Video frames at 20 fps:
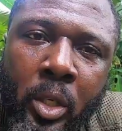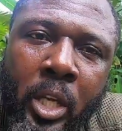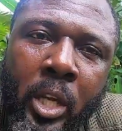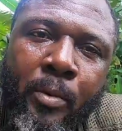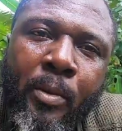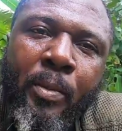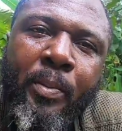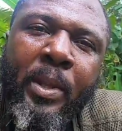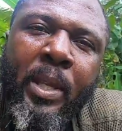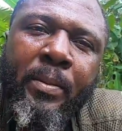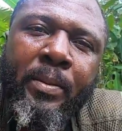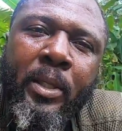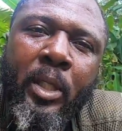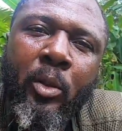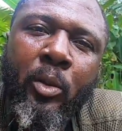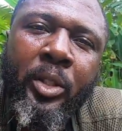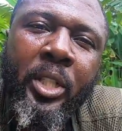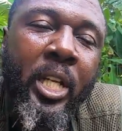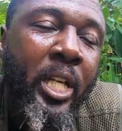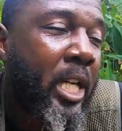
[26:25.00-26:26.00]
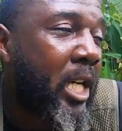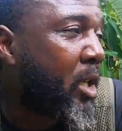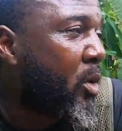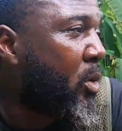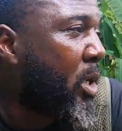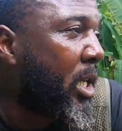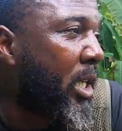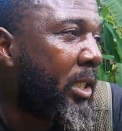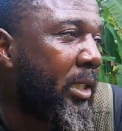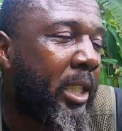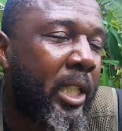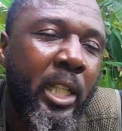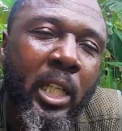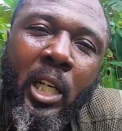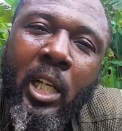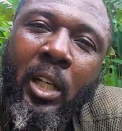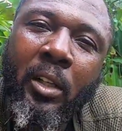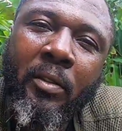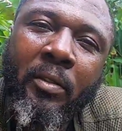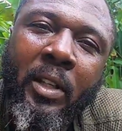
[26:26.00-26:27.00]
Yeah, my peeps, so we there going to take
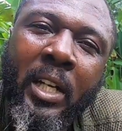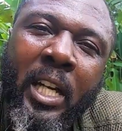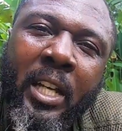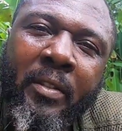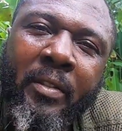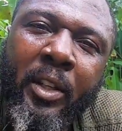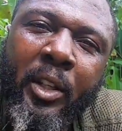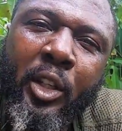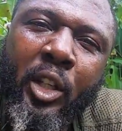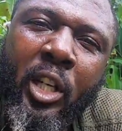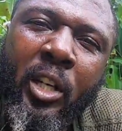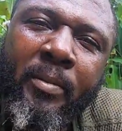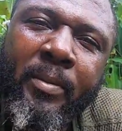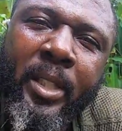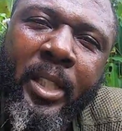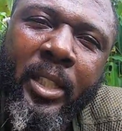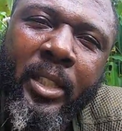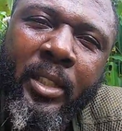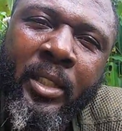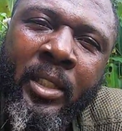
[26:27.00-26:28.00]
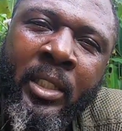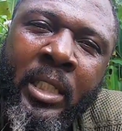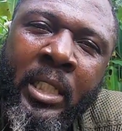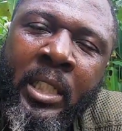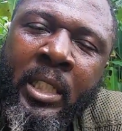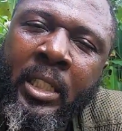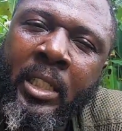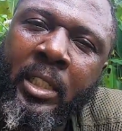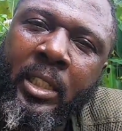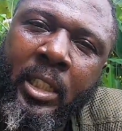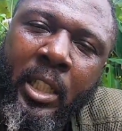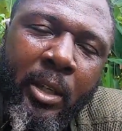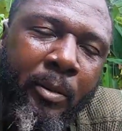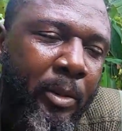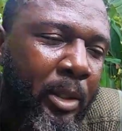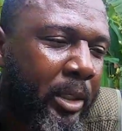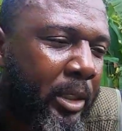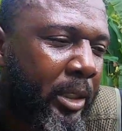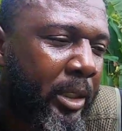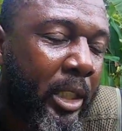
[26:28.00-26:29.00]
a five, you know what I mean? Yeah
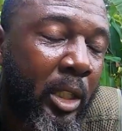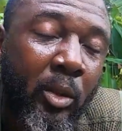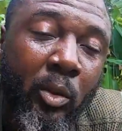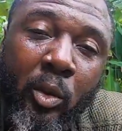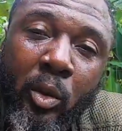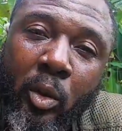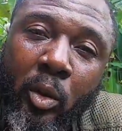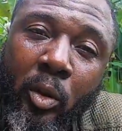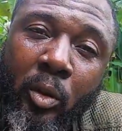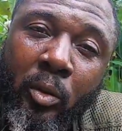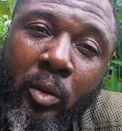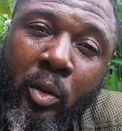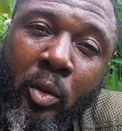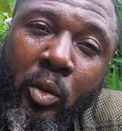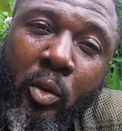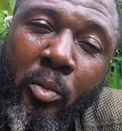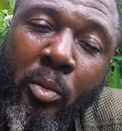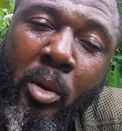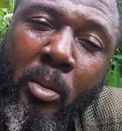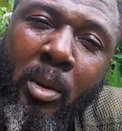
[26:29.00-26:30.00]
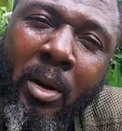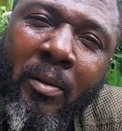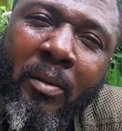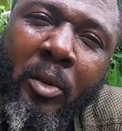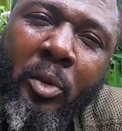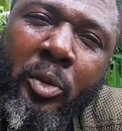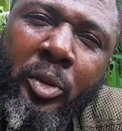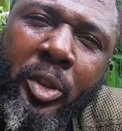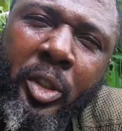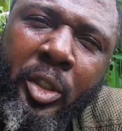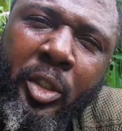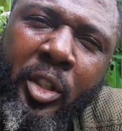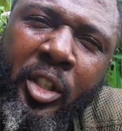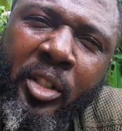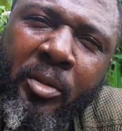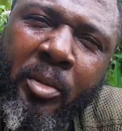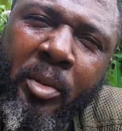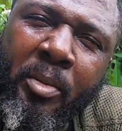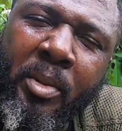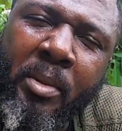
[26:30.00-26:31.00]
man, it's a good look. Do remember full
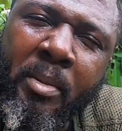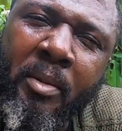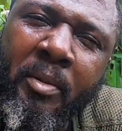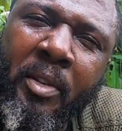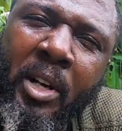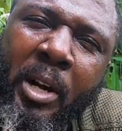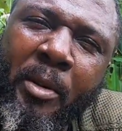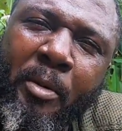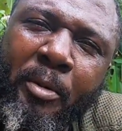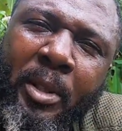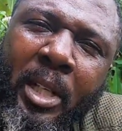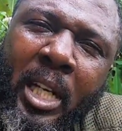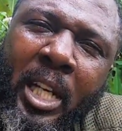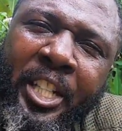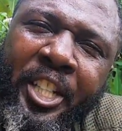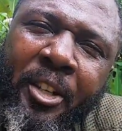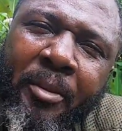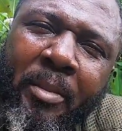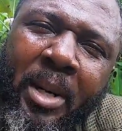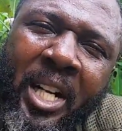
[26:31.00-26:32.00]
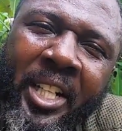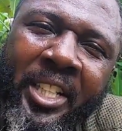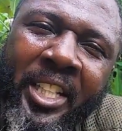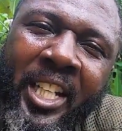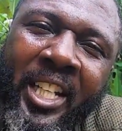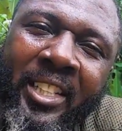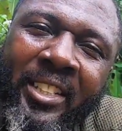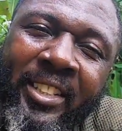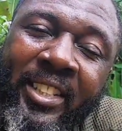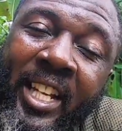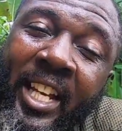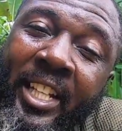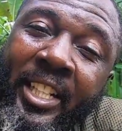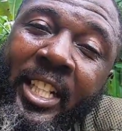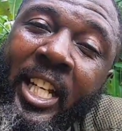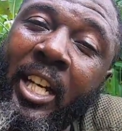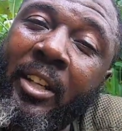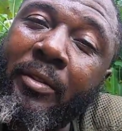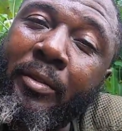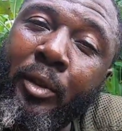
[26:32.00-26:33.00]
security my people farm the land, your backyard,
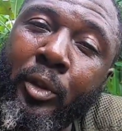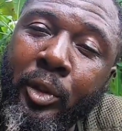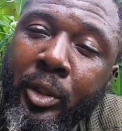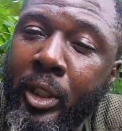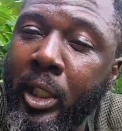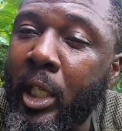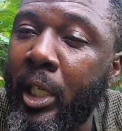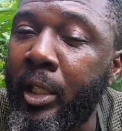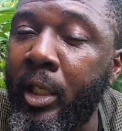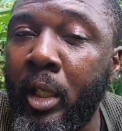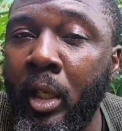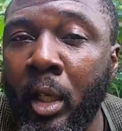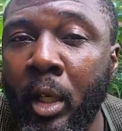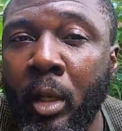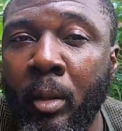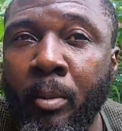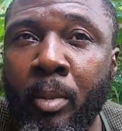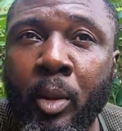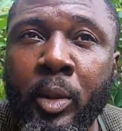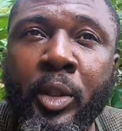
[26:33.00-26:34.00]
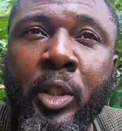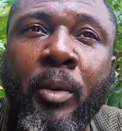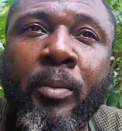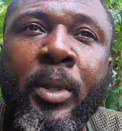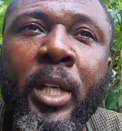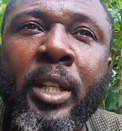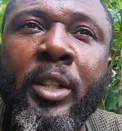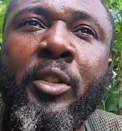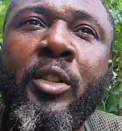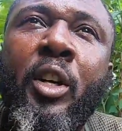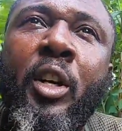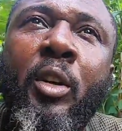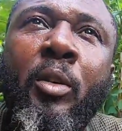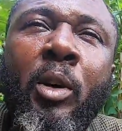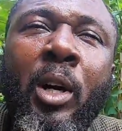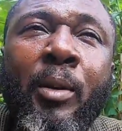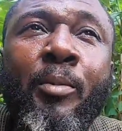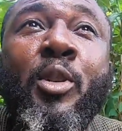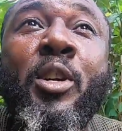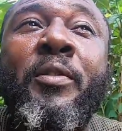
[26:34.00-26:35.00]
side yard, front yard. Put something on the
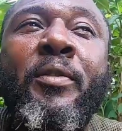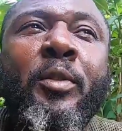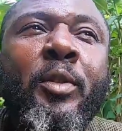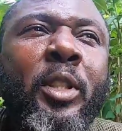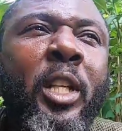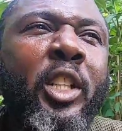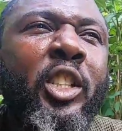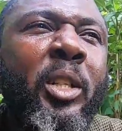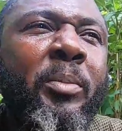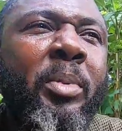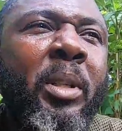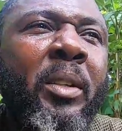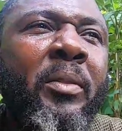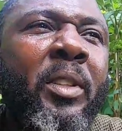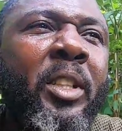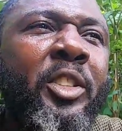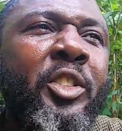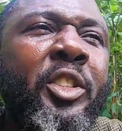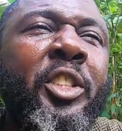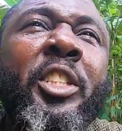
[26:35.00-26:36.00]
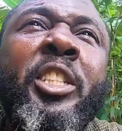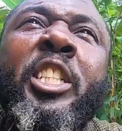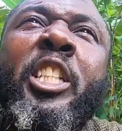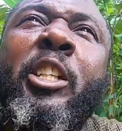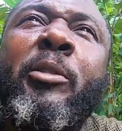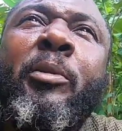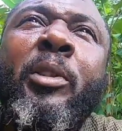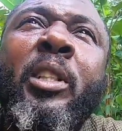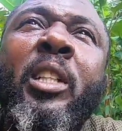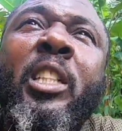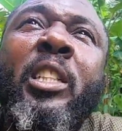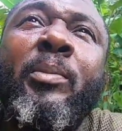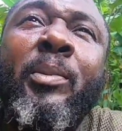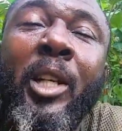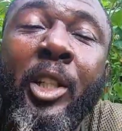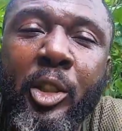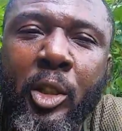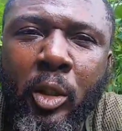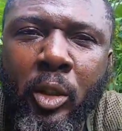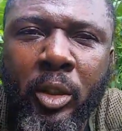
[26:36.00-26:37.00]
ground or a bird fruit or drop off a tree, see man and
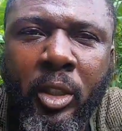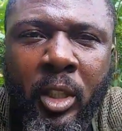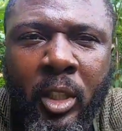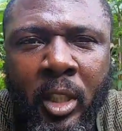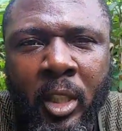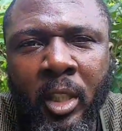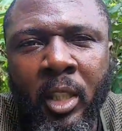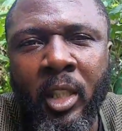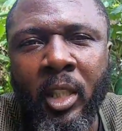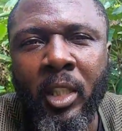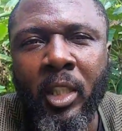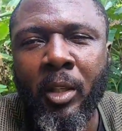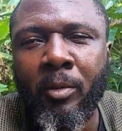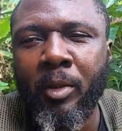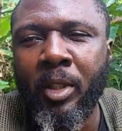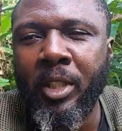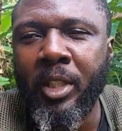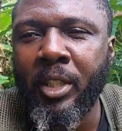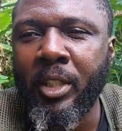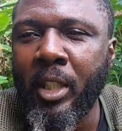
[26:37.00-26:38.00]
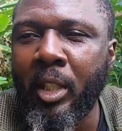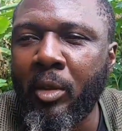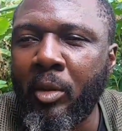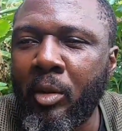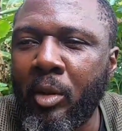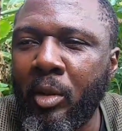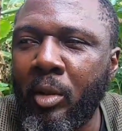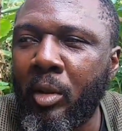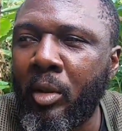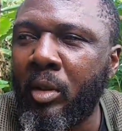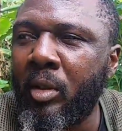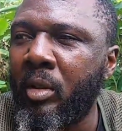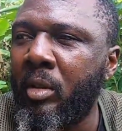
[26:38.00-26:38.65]
splash out. Yeah man, it's look a good look.